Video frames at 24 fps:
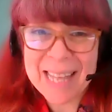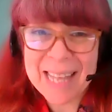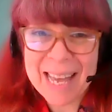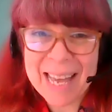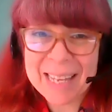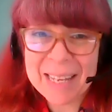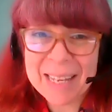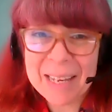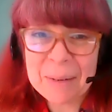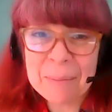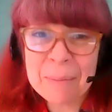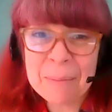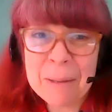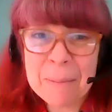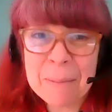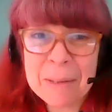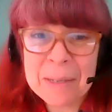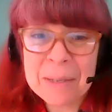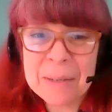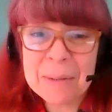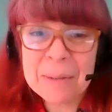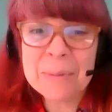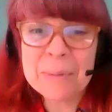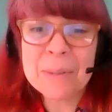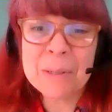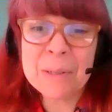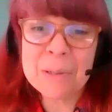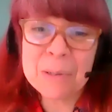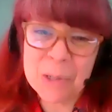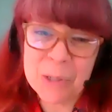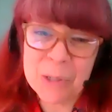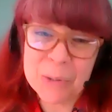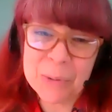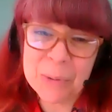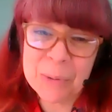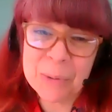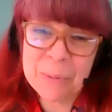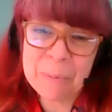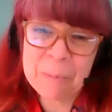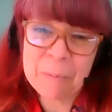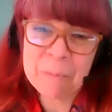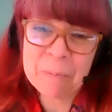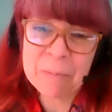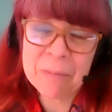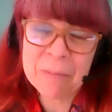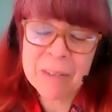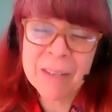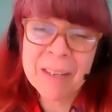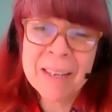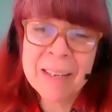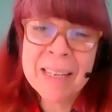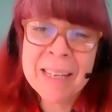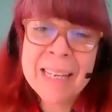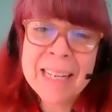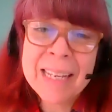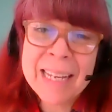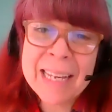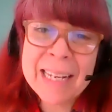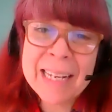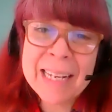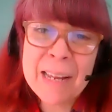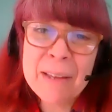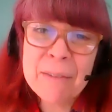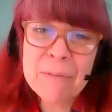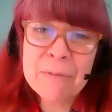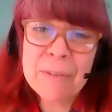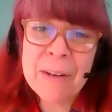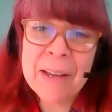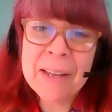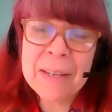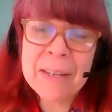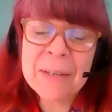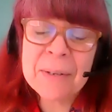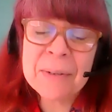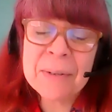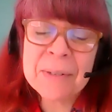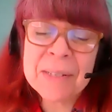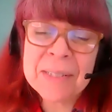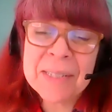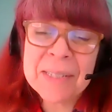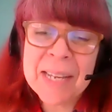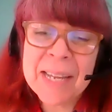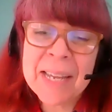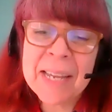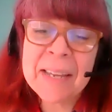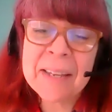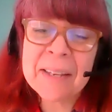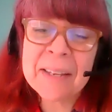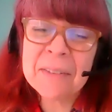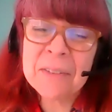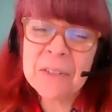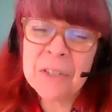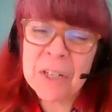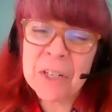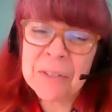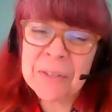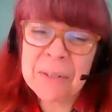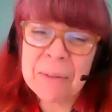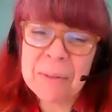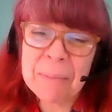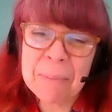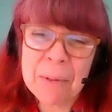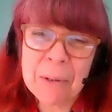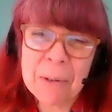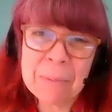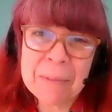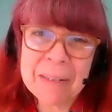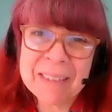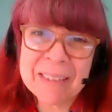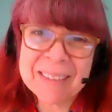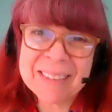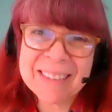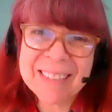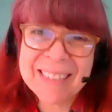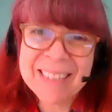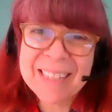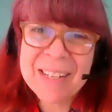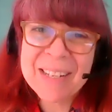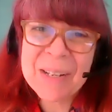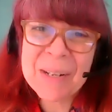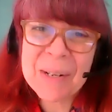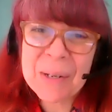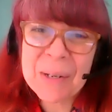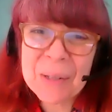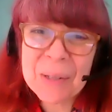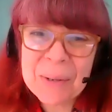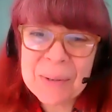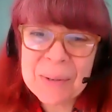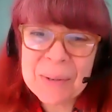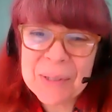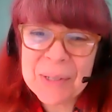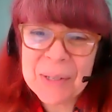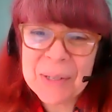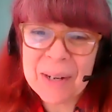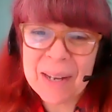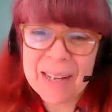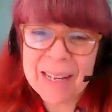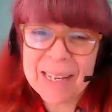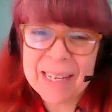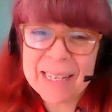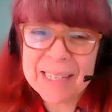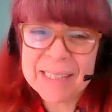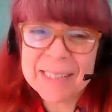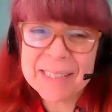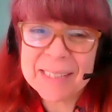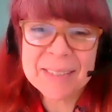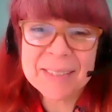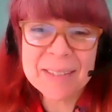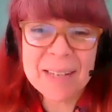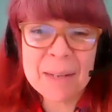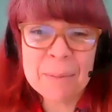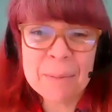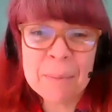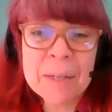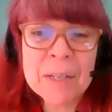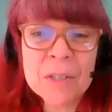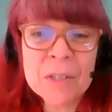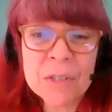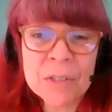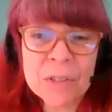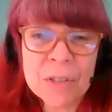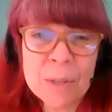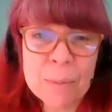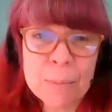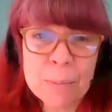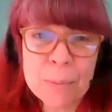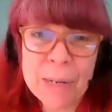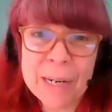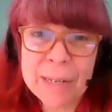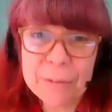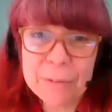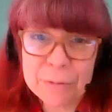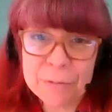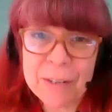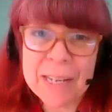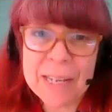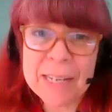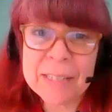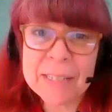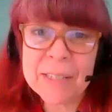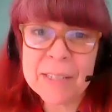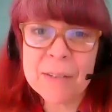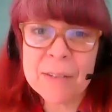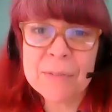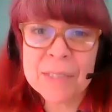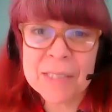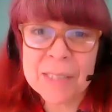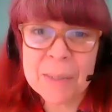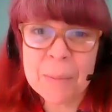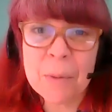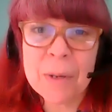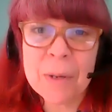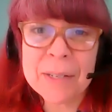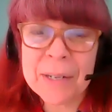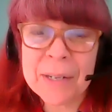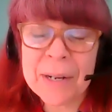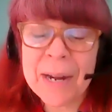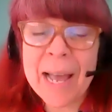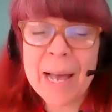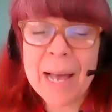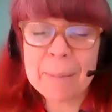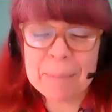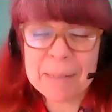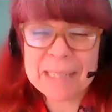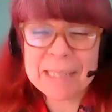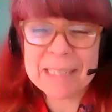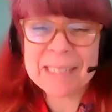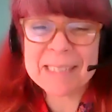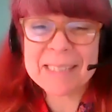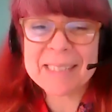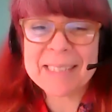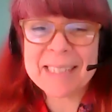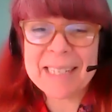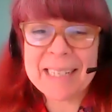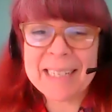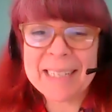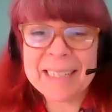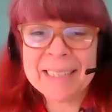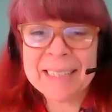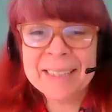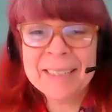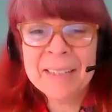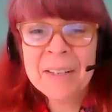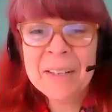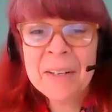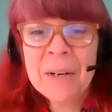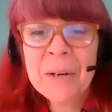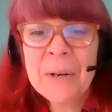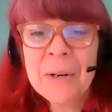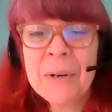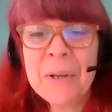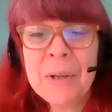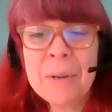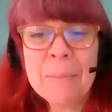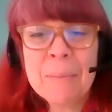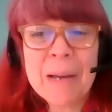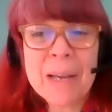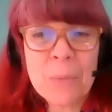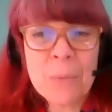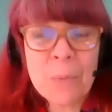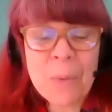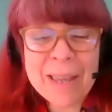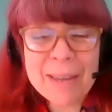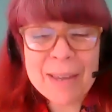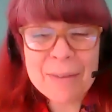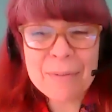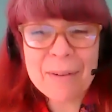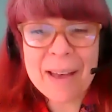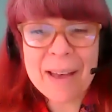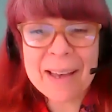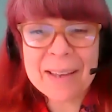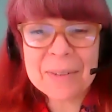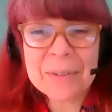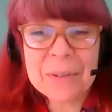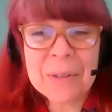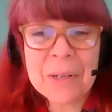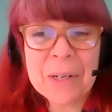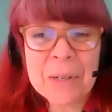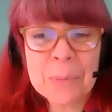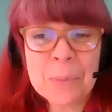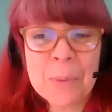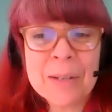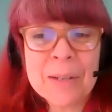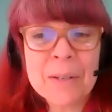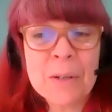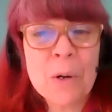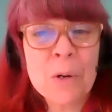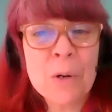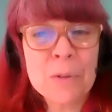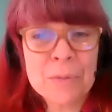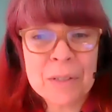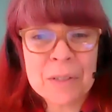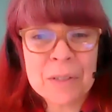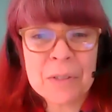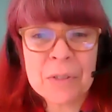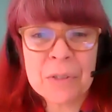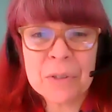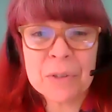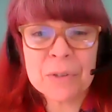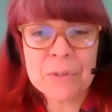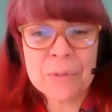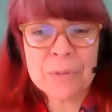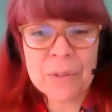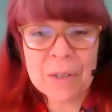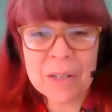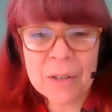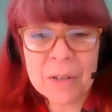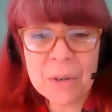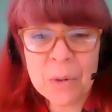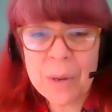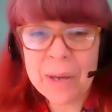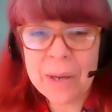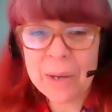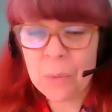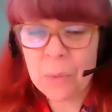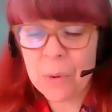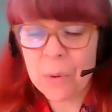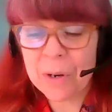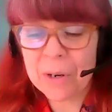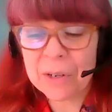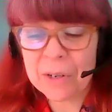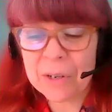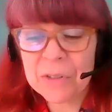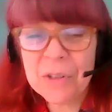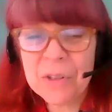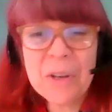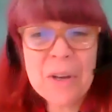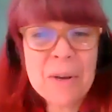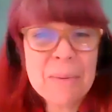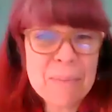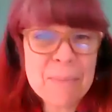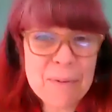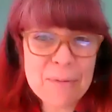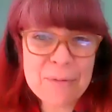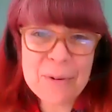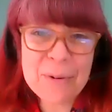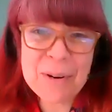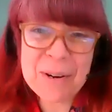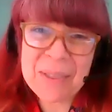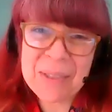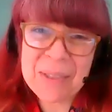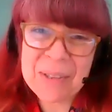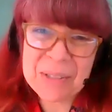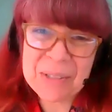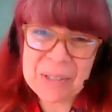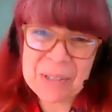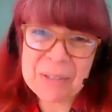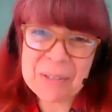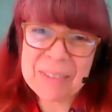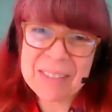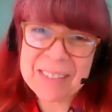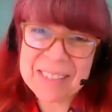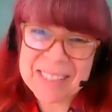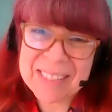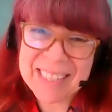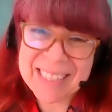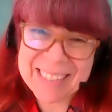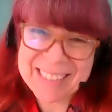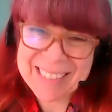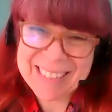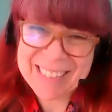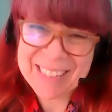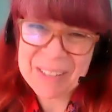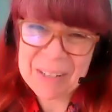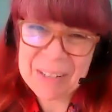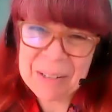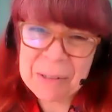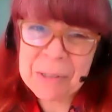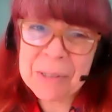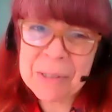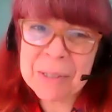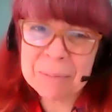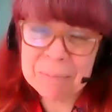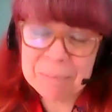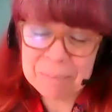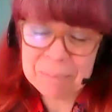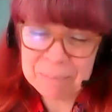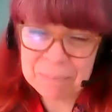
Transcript: that, and maybe you do too. Can I invite you to take just a moment, close your eyes, and picture the bright face of someone you're happy to see, who you might wave at or run over to for a quick word before the service continues.